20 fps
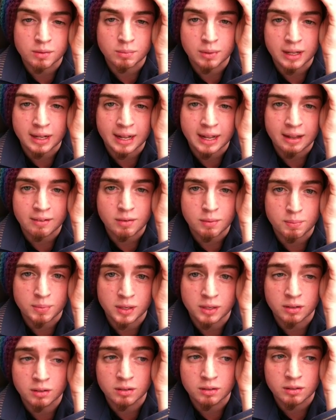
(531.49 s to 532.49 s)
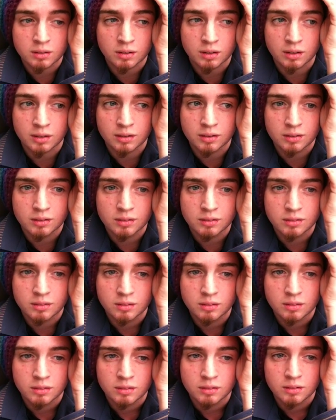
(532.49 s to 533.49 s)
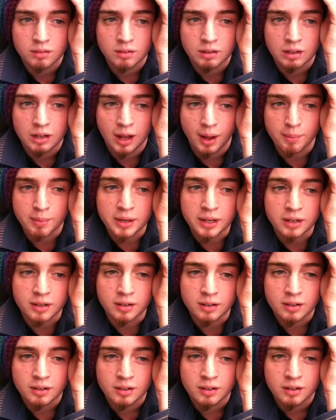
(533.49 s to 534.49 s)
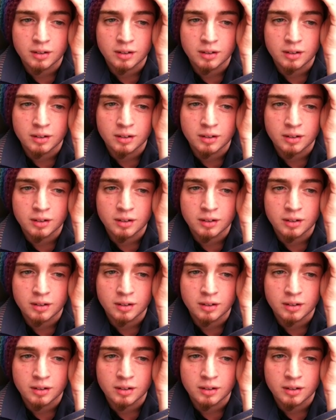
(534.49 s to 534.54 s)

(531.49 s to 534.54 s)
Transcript: I'm like, I have a beard. I mean,